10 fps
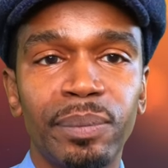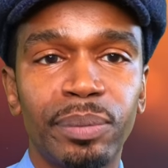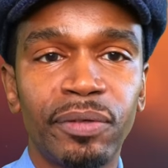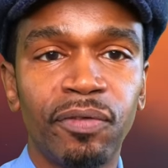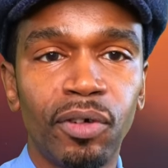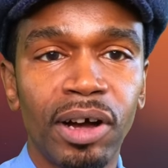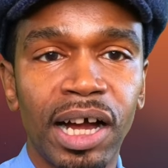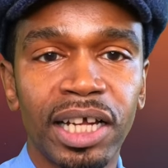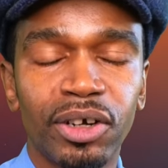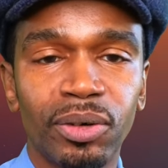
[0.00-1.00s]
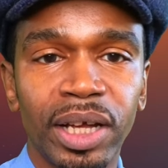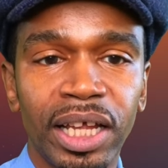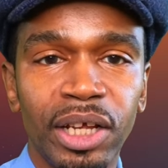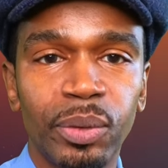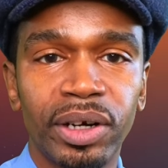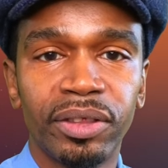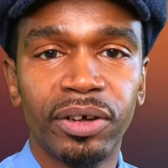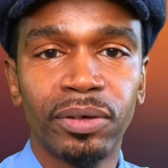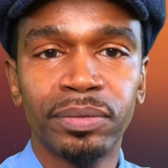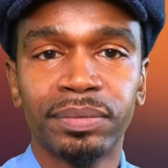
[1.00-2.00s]
Before I go anywhere,
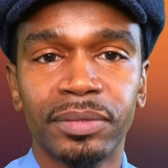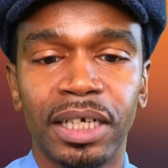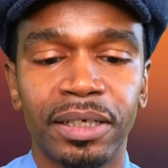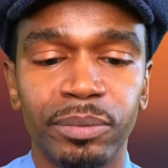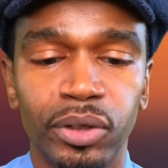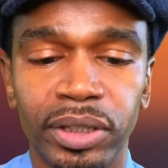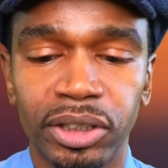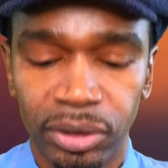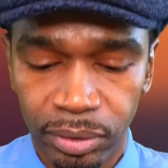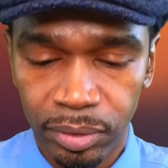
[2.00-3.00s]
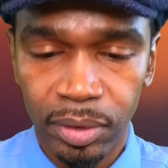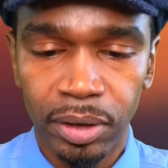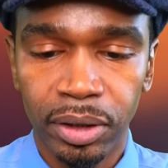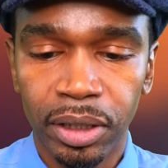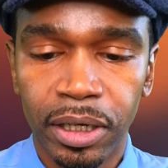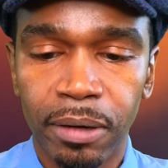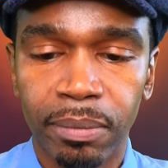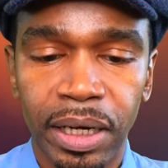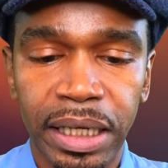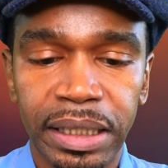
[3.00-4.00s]
though, I am going to look up
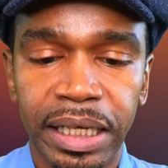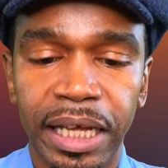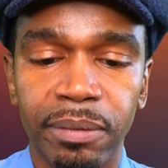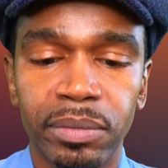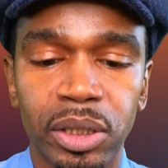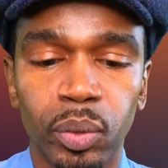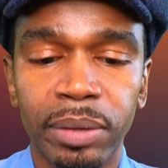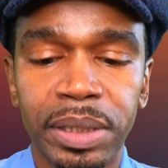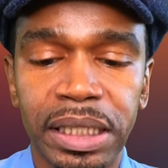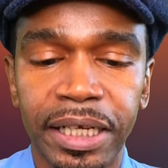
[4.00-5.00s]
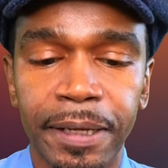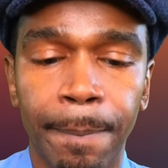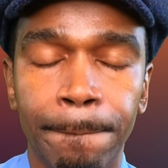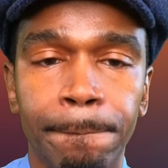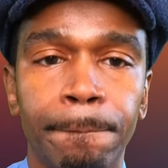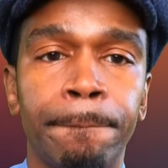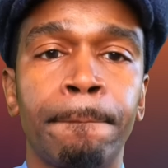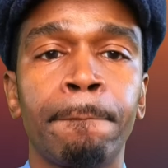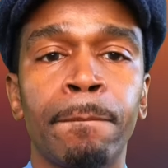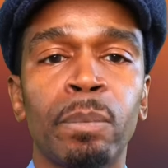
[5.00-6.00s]
Mind Games' website.
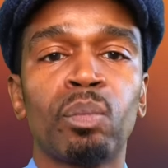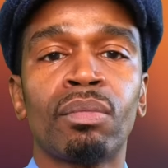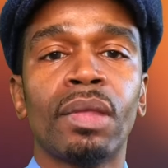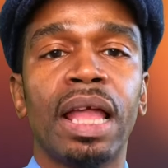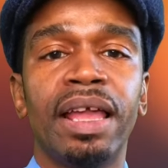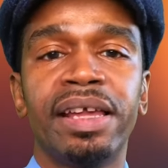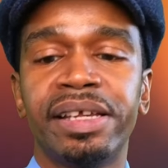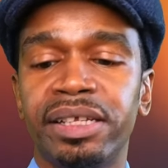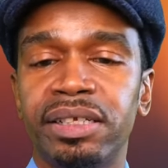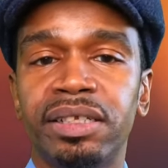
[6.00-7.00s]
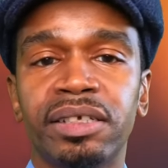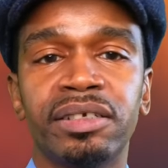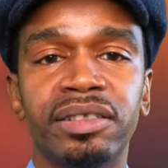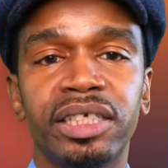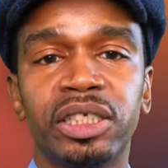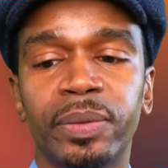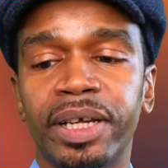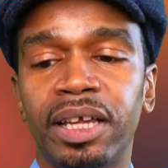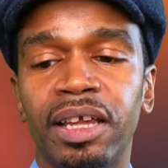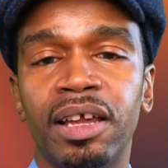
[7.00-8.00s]
And this
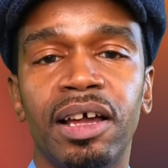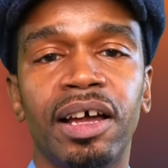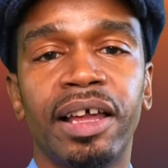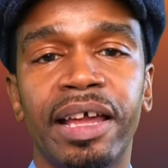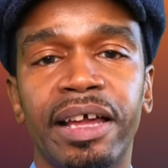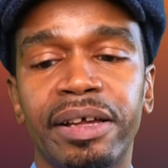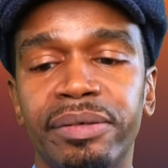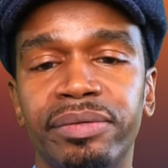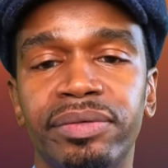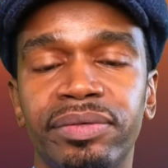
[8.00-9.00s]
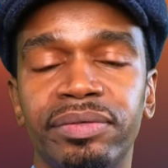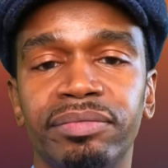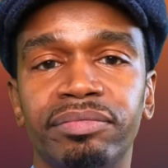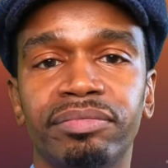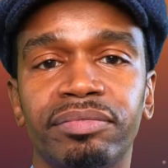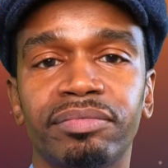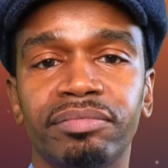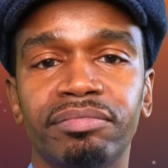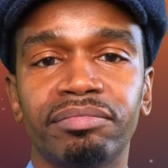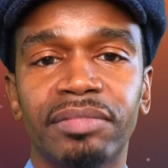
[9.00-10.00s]
way I have
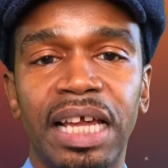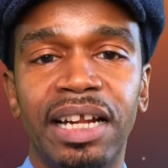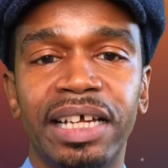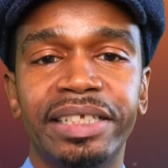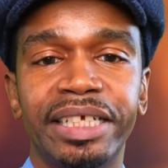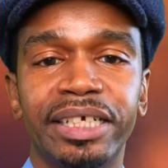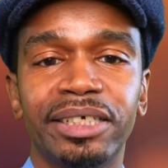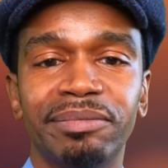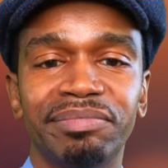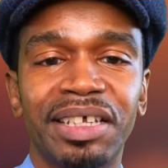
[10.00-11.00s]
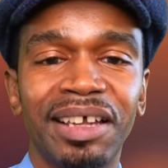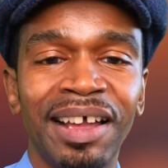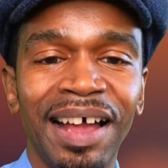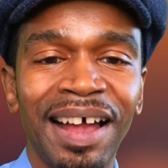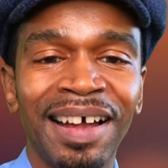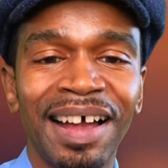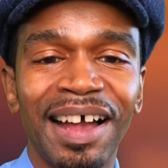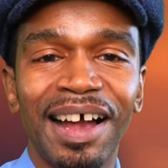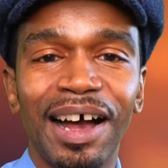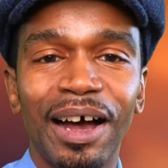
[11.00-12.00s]
an idea
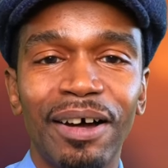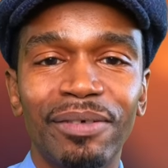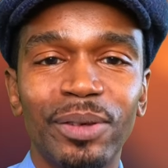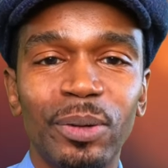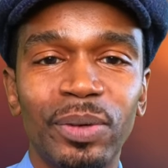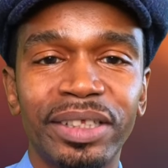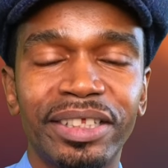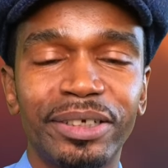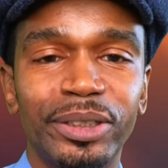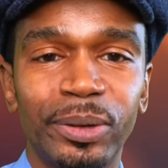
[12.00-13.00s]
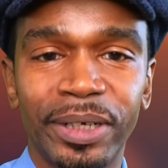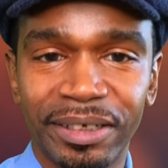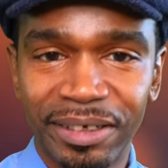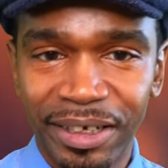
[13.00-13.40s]
of what they're doing.